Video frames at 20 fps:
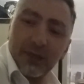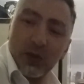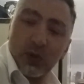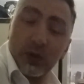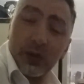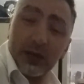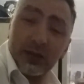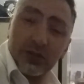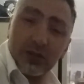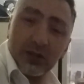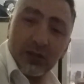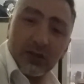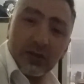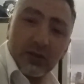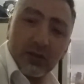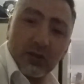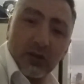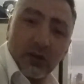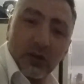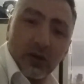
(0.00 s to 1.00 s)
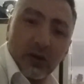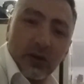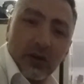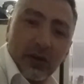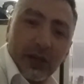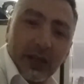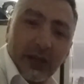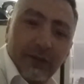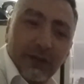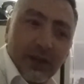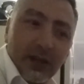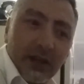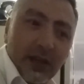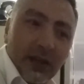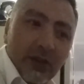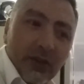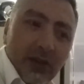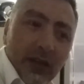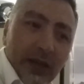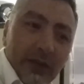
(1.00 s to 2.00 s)
questions or anything
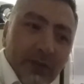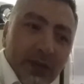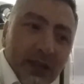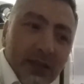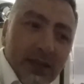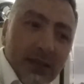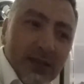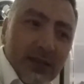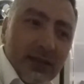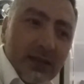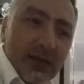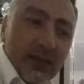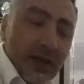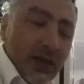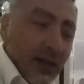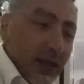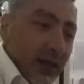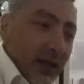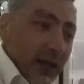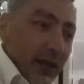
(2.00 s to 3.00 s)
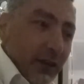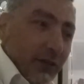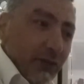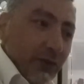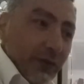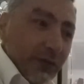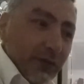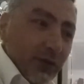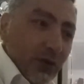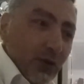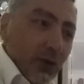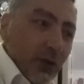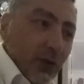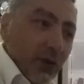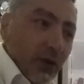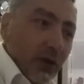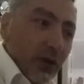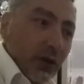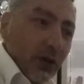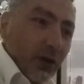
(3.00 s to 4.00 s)
that you'd like me to review
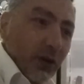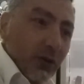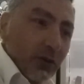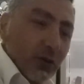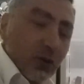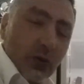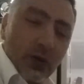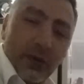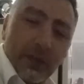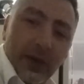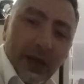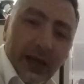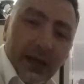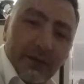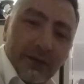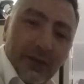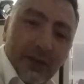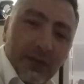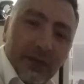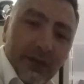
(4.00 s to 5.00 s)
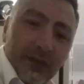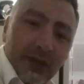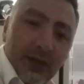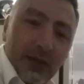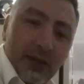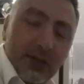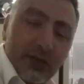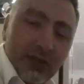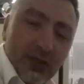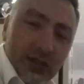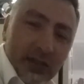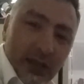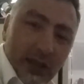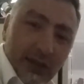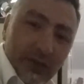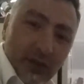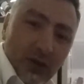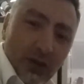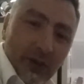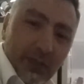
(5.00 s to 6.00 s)
or talk about in further videos, just
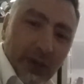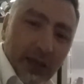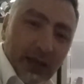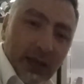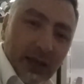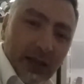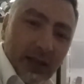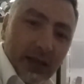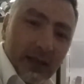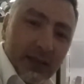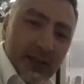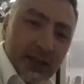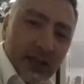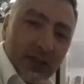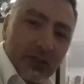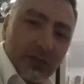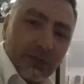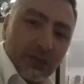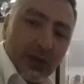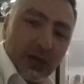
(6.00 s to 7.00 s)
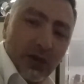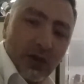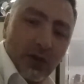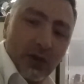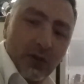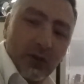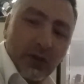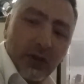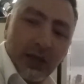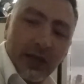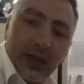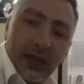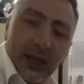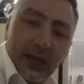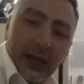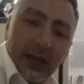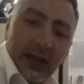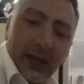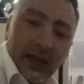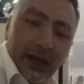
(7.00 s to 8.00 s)
leave a comment in the section below.
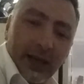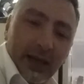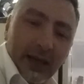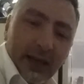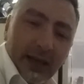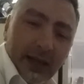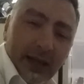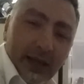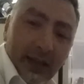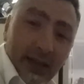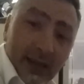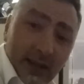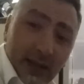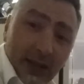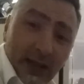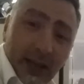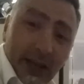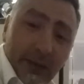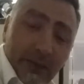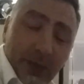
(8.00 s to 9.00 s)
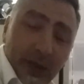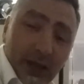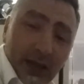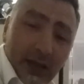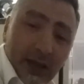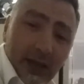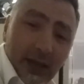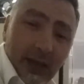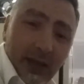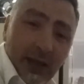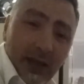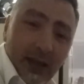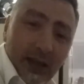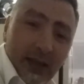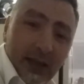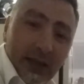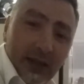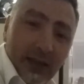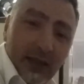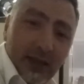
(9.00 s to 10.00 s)
Hit the like button
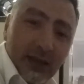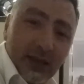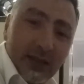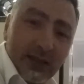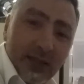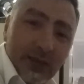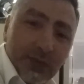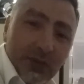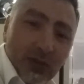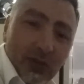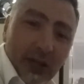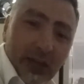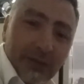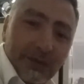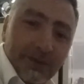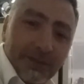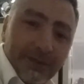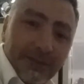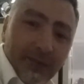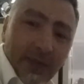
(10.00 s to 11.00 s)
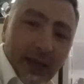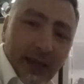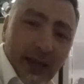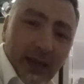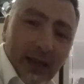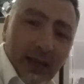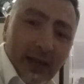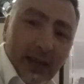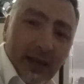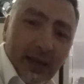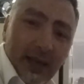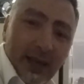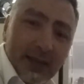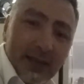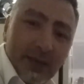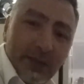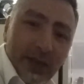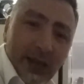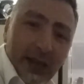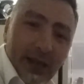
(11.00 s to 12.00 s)
and subscribe. And
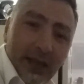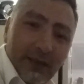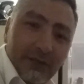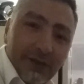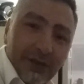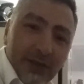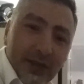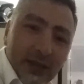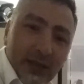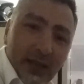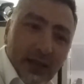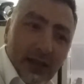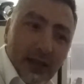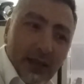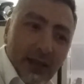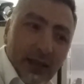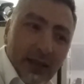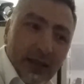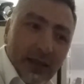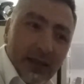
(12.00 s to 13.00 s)
that's about it for today.